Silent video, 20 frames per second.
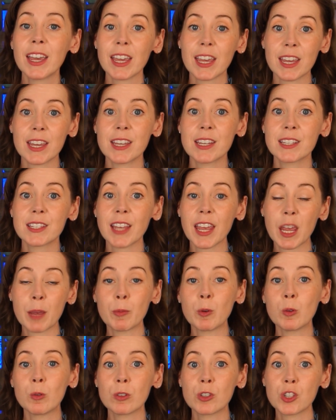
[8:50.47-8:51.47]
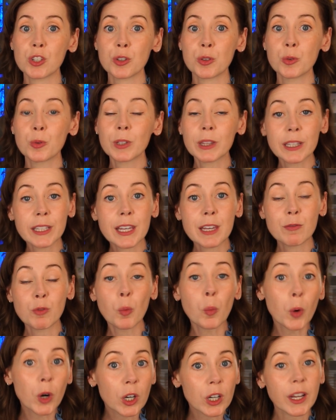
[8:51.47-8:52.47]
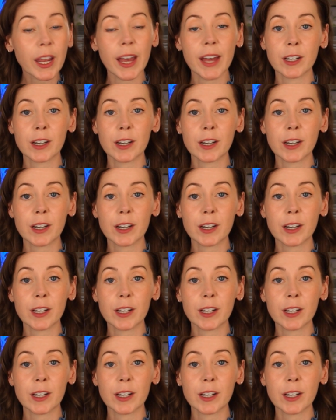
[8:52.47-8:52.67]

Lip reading: is able to leave work